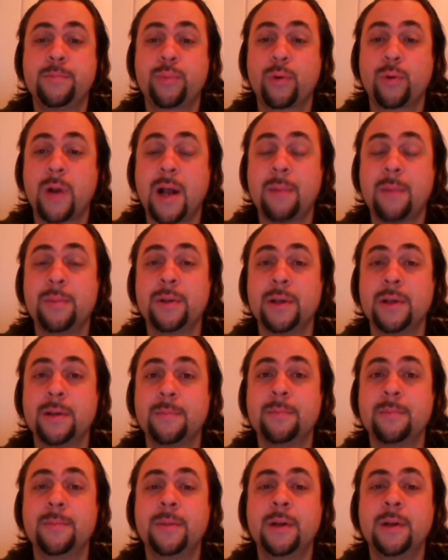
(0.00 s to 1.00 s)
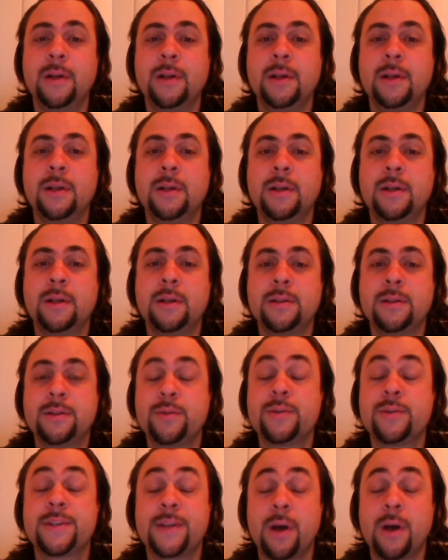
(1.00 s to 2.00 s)
problem,
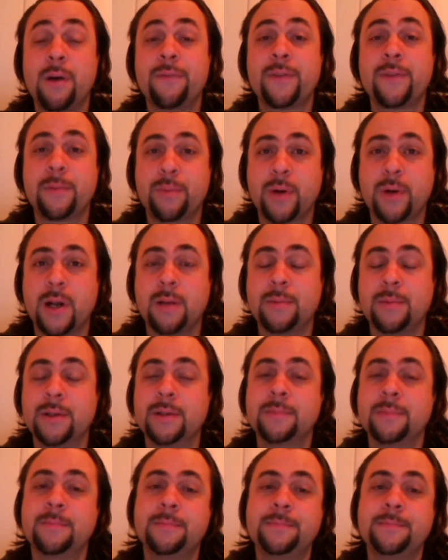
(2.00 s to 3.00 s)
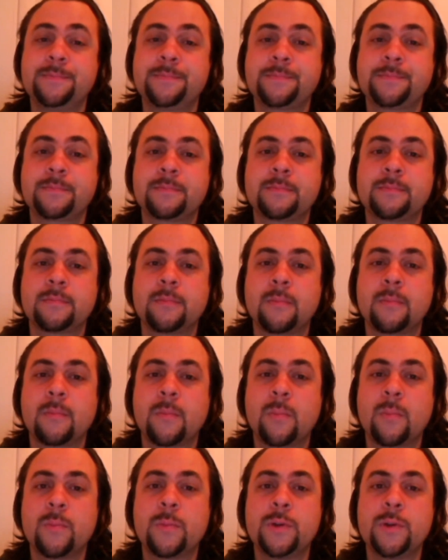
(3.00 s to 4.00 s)
to solve the problem,
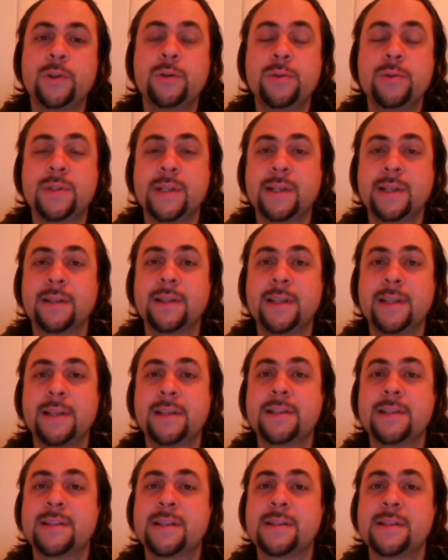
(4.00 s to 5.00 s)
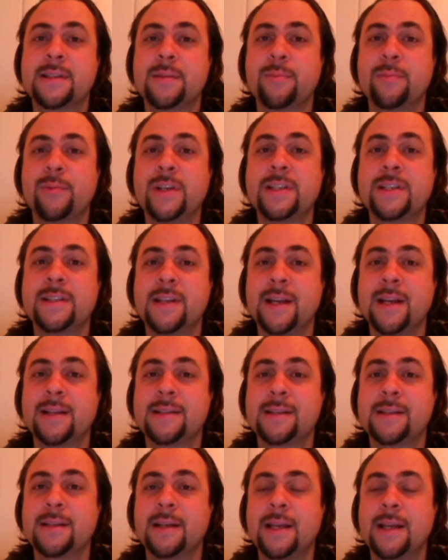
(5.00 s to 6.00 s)
using the system
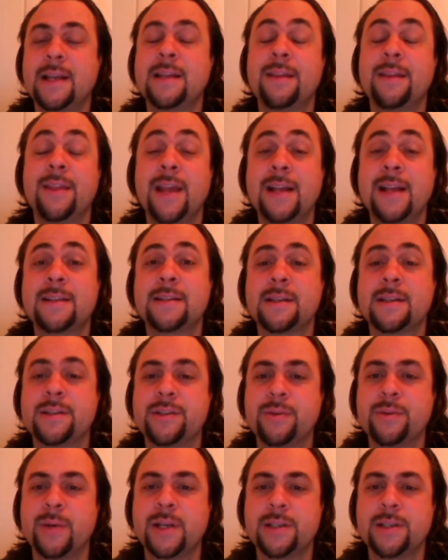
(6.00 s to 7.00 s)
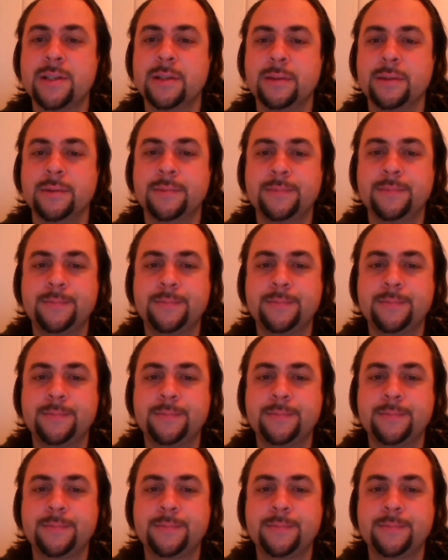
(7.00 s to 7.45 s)
reset in that situation.